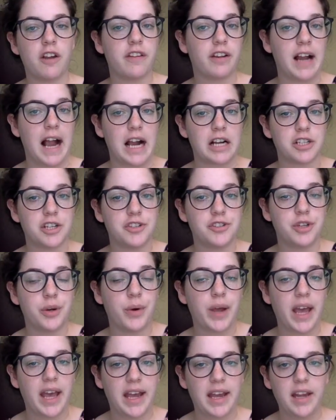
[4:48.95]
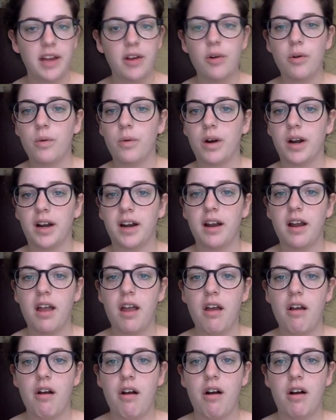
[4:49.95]
actions okay, or
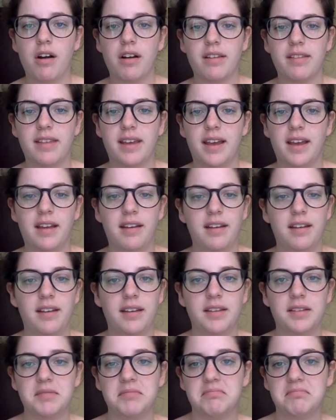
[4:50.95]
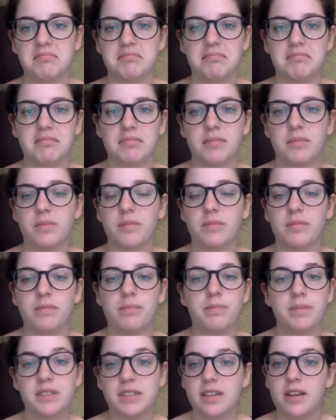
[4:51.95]
are they
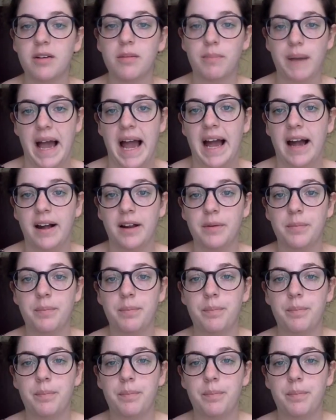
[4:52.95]
still bad?